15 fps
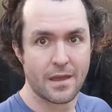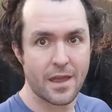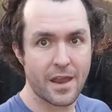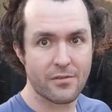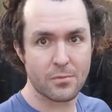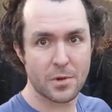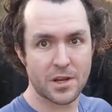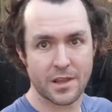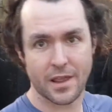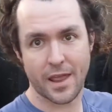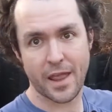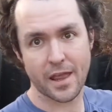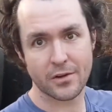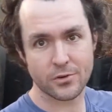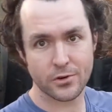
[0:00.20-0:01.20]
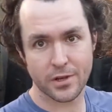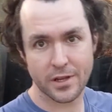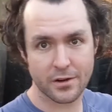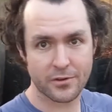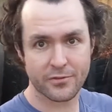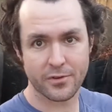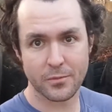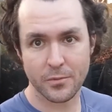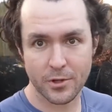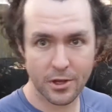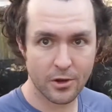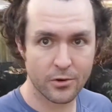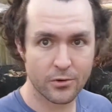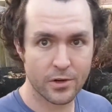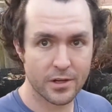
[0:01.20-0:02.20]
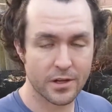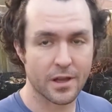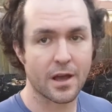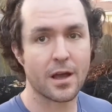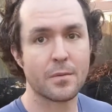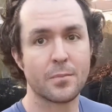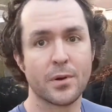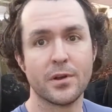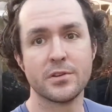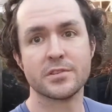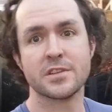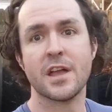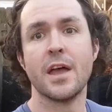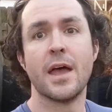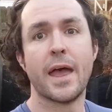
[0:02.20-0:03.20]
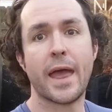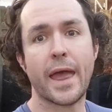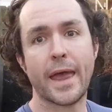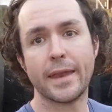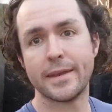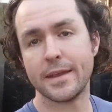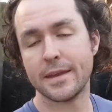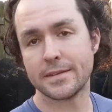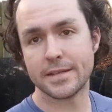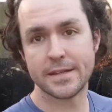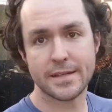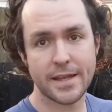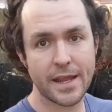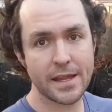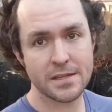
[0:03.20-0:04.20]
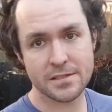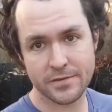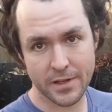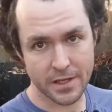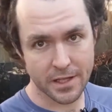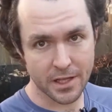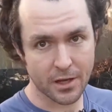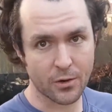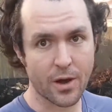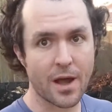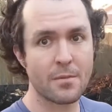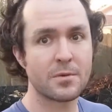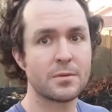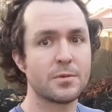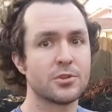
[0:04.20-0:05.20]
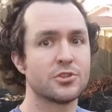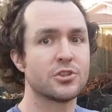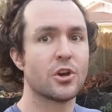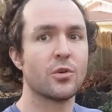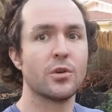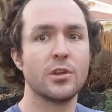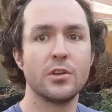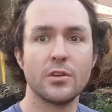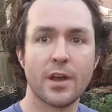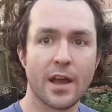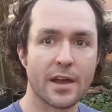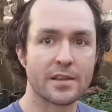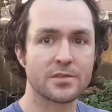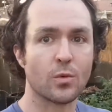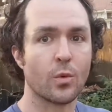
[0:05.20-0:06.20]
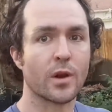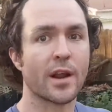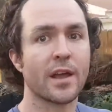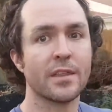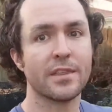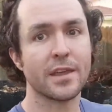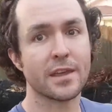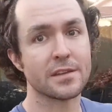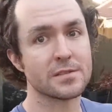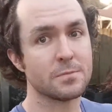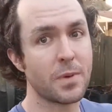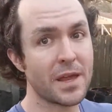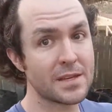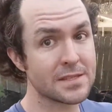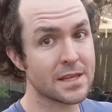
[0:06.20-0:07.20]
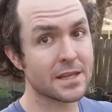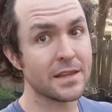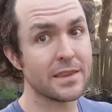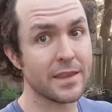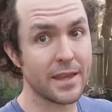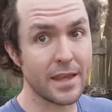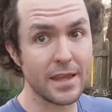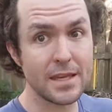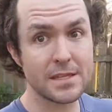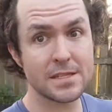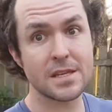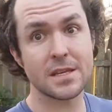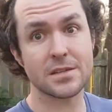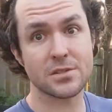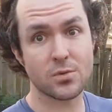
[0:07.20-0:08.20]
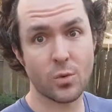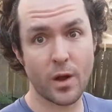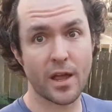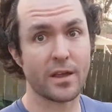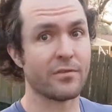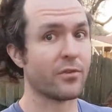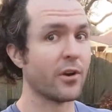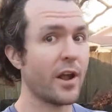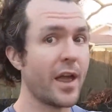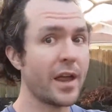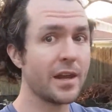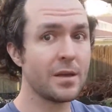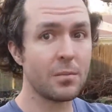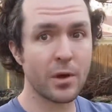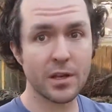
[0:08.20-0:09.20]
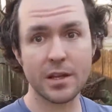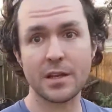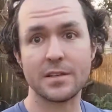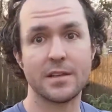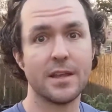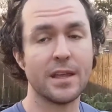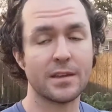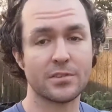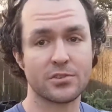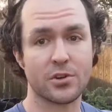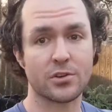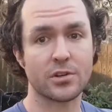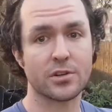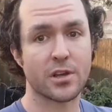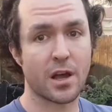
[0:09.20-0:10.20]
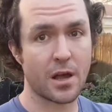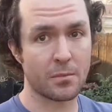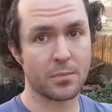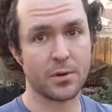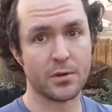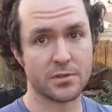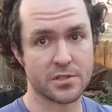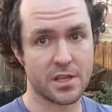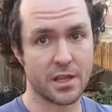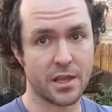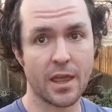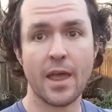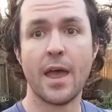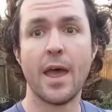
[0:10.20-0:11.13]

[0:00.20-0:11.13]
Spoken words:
Hey everybody, Andrew here from Go Green Compost, and in today's video I'm going to be showing you guys what I think is basically the easiest way for anybody to get started composting.